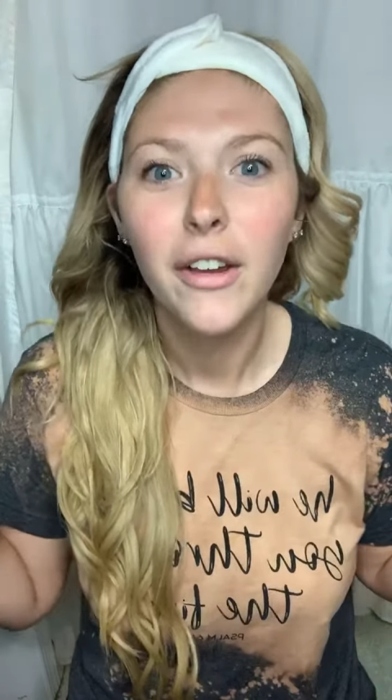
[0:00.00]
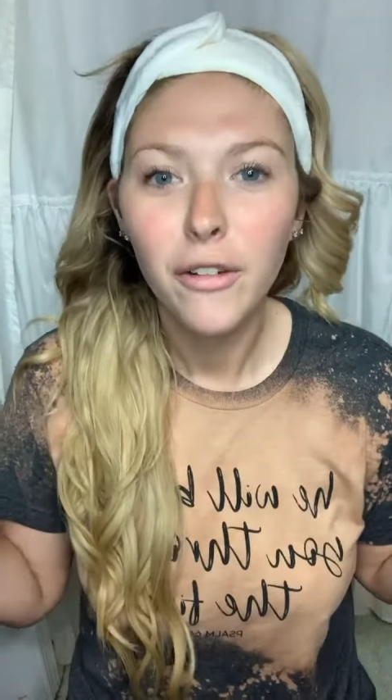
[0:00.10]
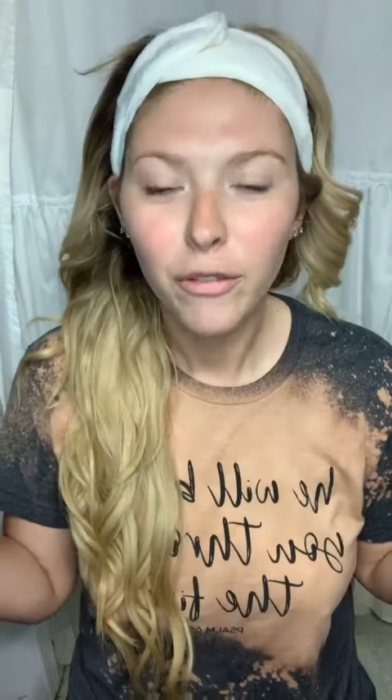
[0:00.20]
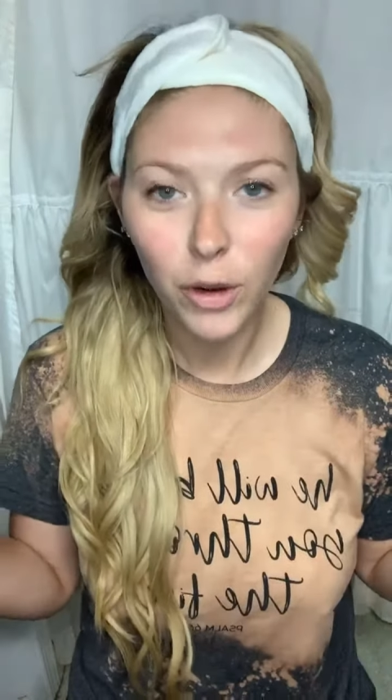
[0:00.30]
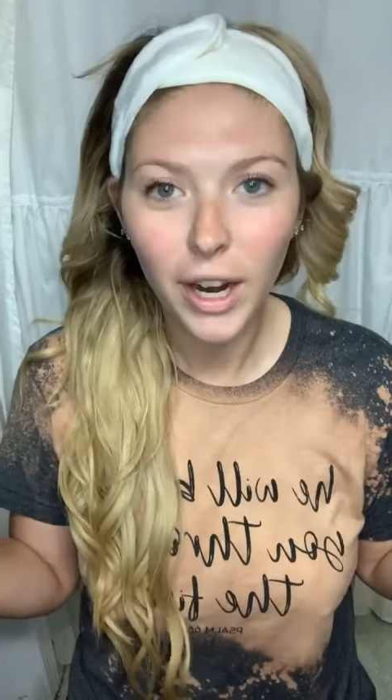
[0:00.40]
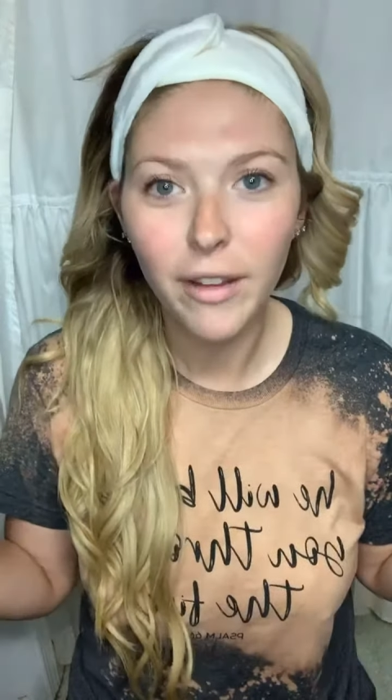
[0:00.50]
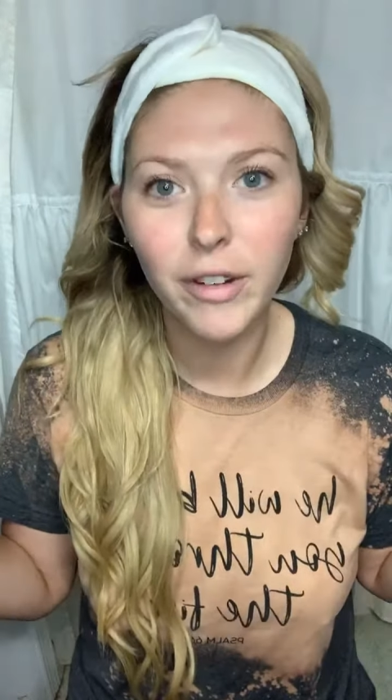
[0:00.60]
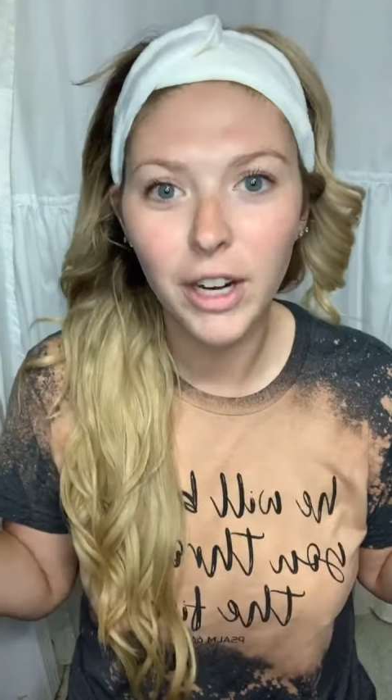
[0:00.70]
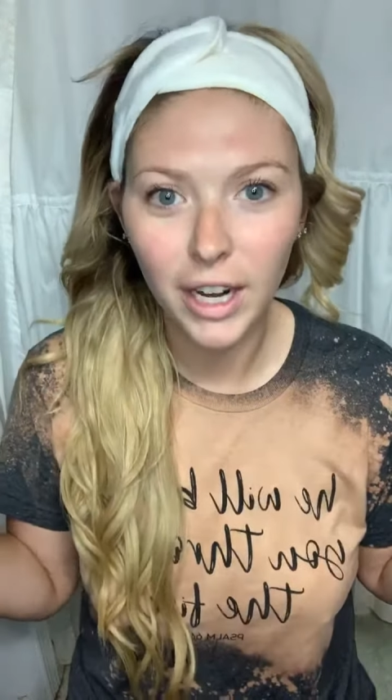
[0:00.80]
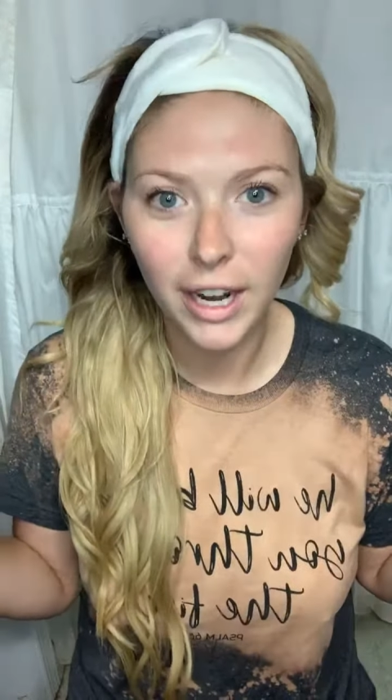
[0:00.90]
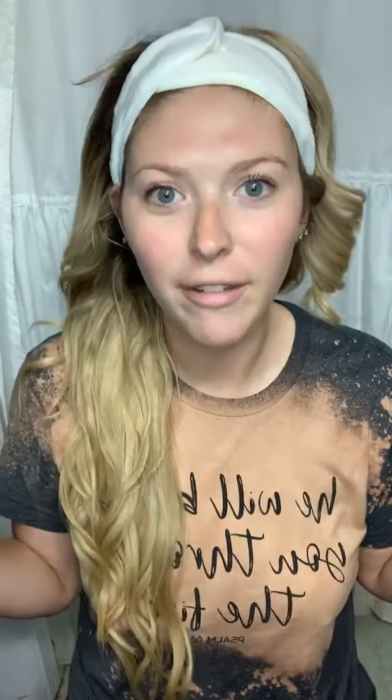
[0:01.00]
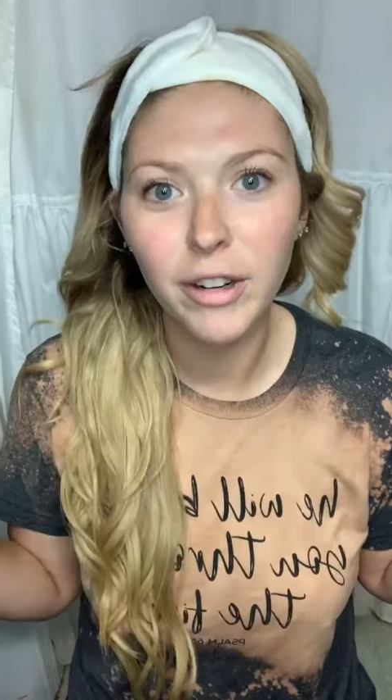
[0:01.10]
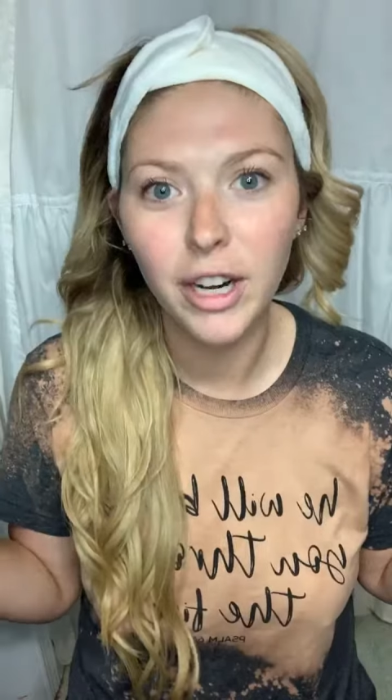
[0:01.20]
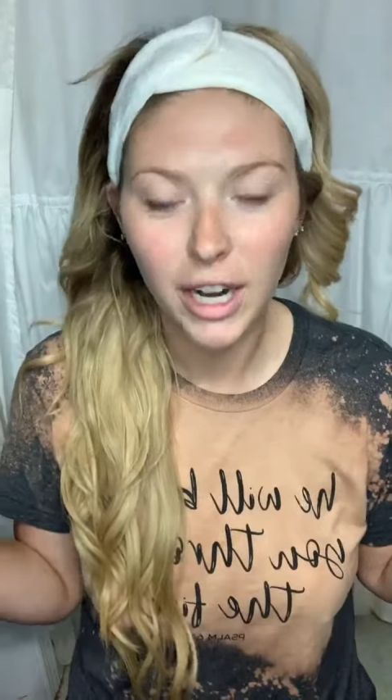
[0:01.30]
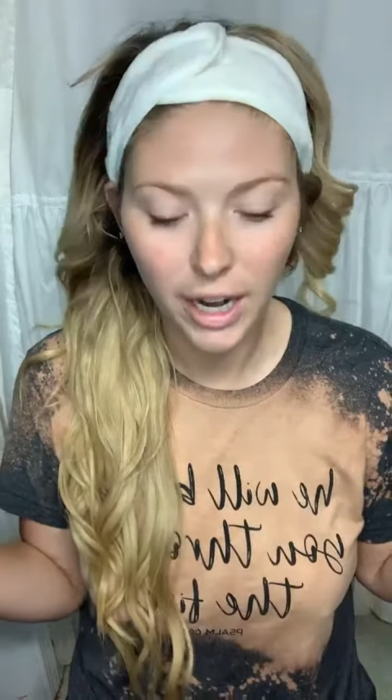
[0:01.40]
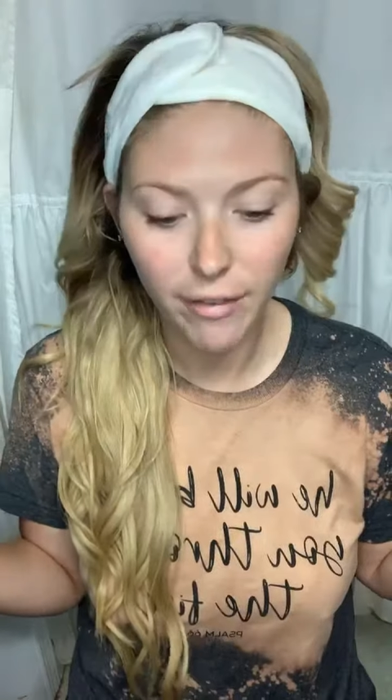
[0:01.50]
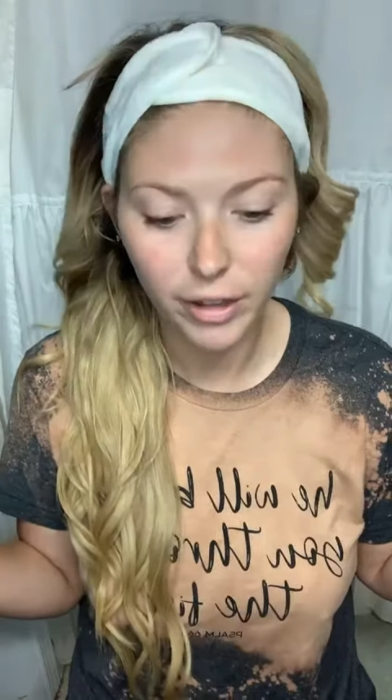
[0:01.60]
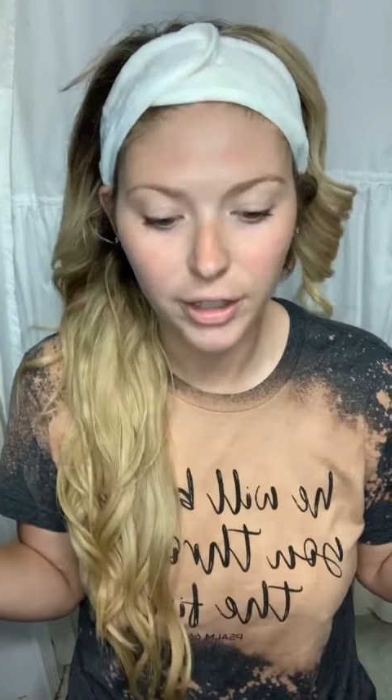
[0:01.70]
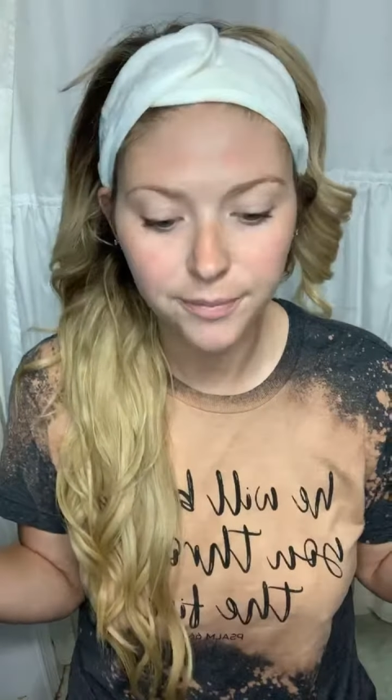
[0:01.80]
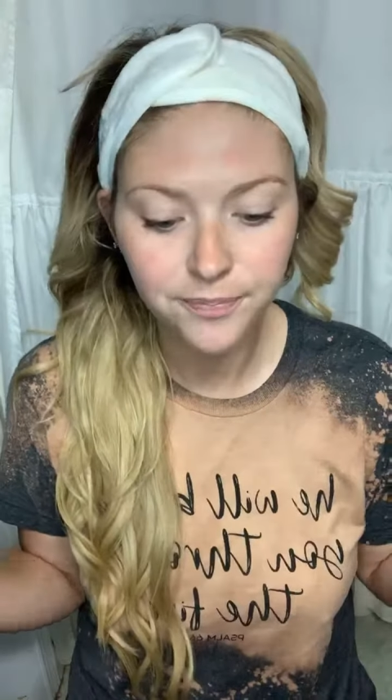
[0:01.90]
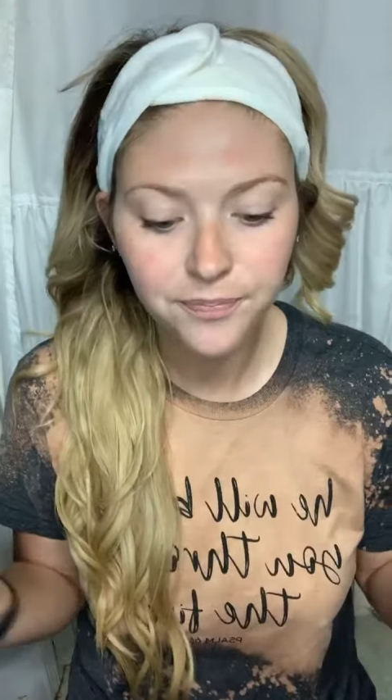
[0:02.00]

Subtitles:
forever and ever and ever.